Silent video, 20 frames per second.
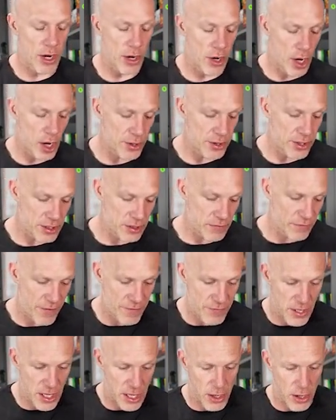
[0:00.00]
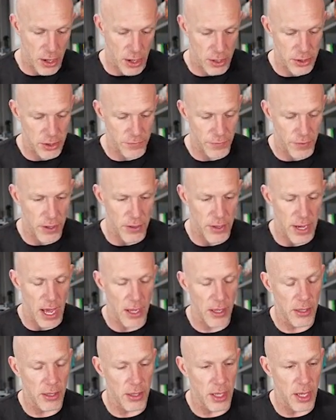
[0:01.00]
all these 15 cards for your
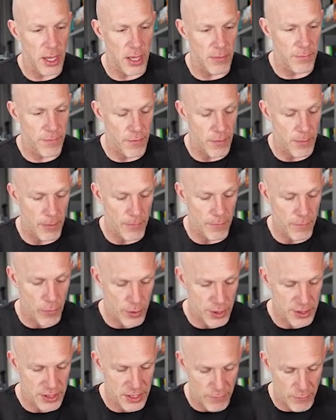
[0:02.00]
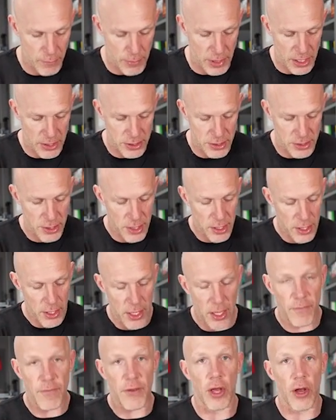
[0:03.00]
deck, you can get them for about 47 bucks.
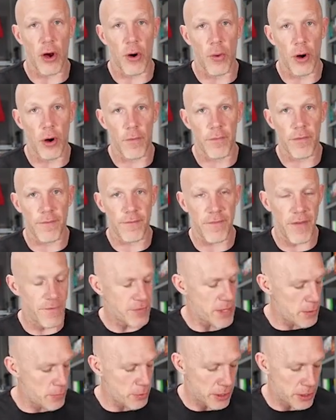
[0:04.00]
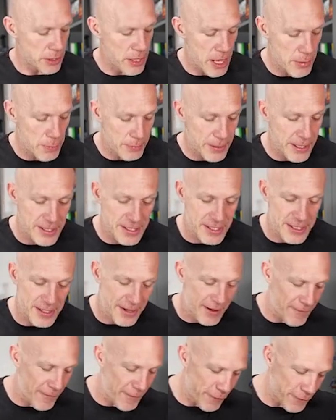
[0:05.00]
If you go over 50 with a lot of places, they'll
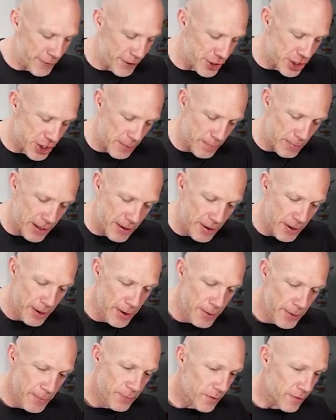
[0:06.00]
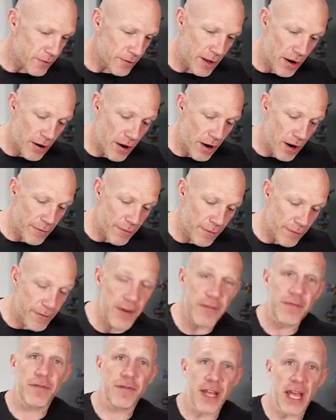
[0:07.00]
give you free shipping. So there are
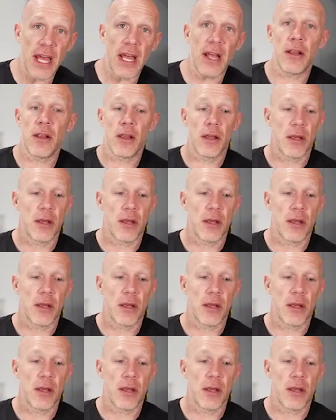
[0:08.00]
15